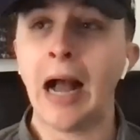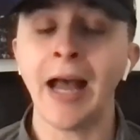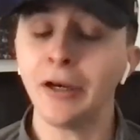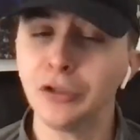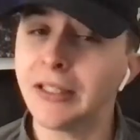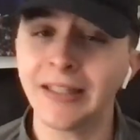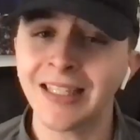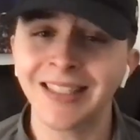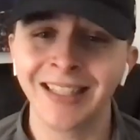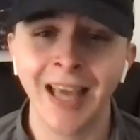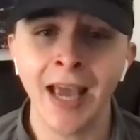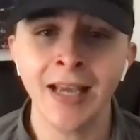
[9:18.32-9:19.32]
I don't think that's
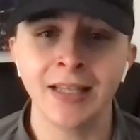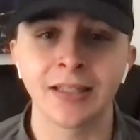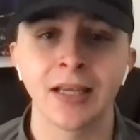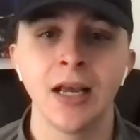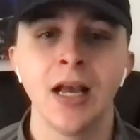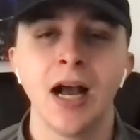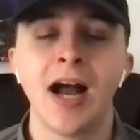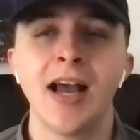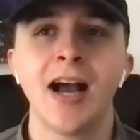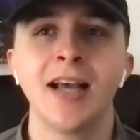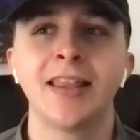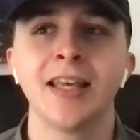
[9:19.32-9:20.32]
the case.
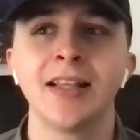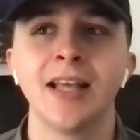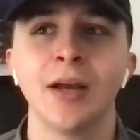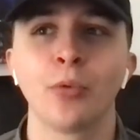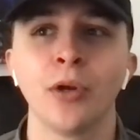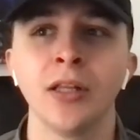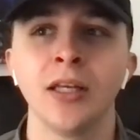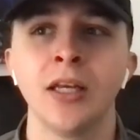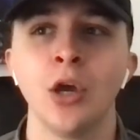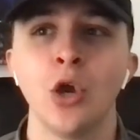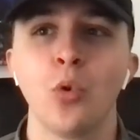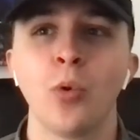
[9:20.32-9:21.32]
I think that
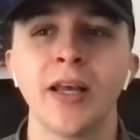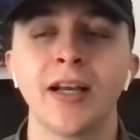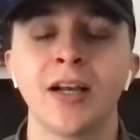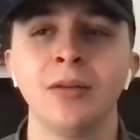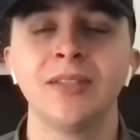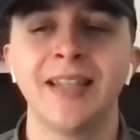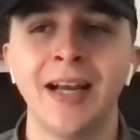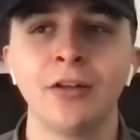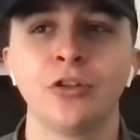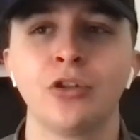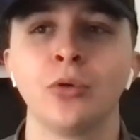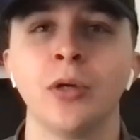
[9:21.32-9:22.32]
really when it comes
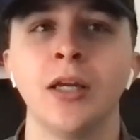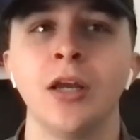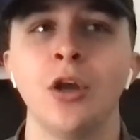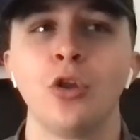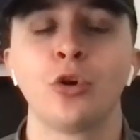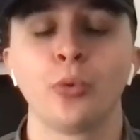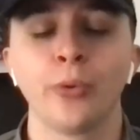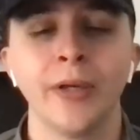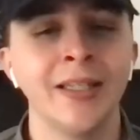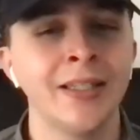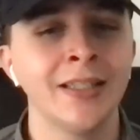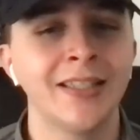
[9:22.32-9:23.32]
down to it, the
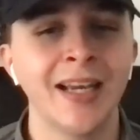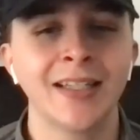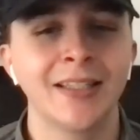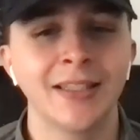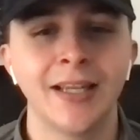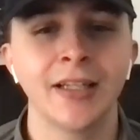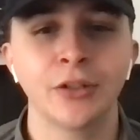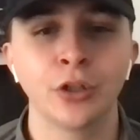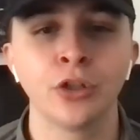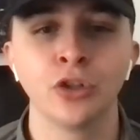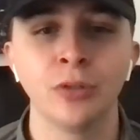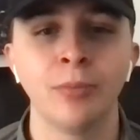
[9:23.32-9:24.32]
reason Texas Tech
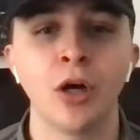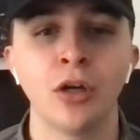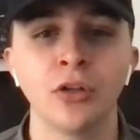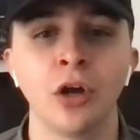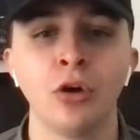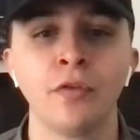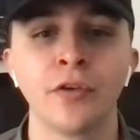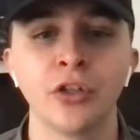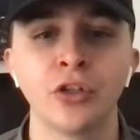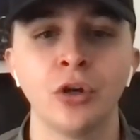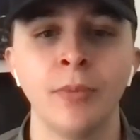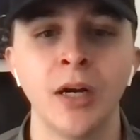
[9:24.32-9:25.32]
turns the ball over
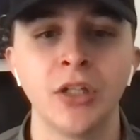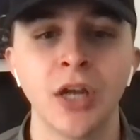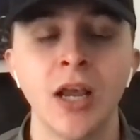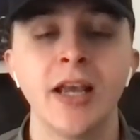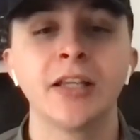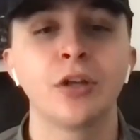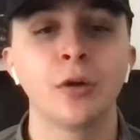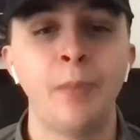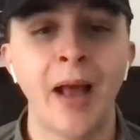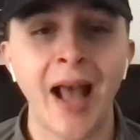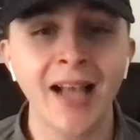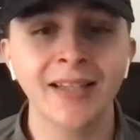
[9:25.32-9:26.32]
so much is they're
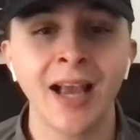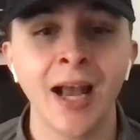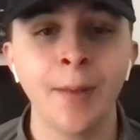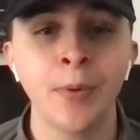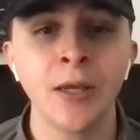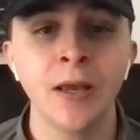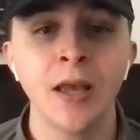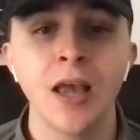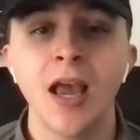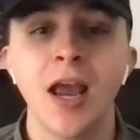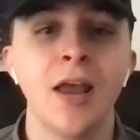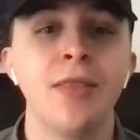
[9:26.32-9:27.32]
pass happy
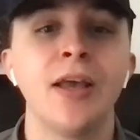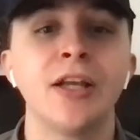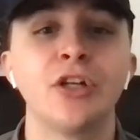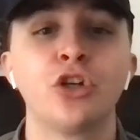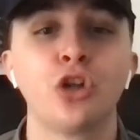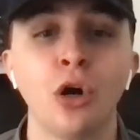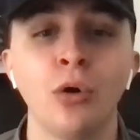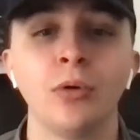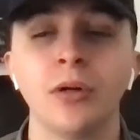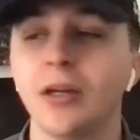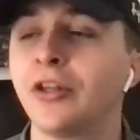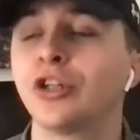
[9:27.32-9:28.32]
and
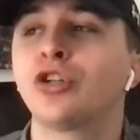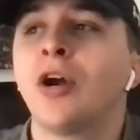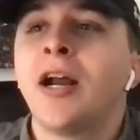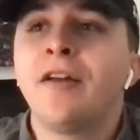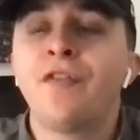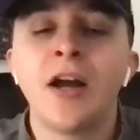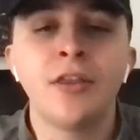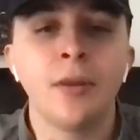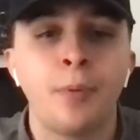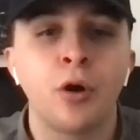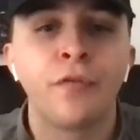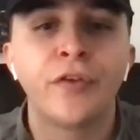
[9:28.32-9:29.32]
they're trying to find the
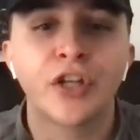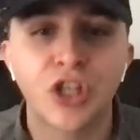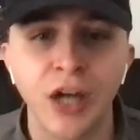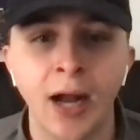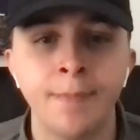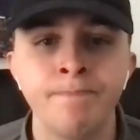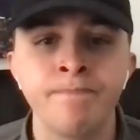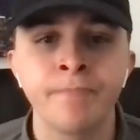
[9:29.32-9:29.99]
perfect shot.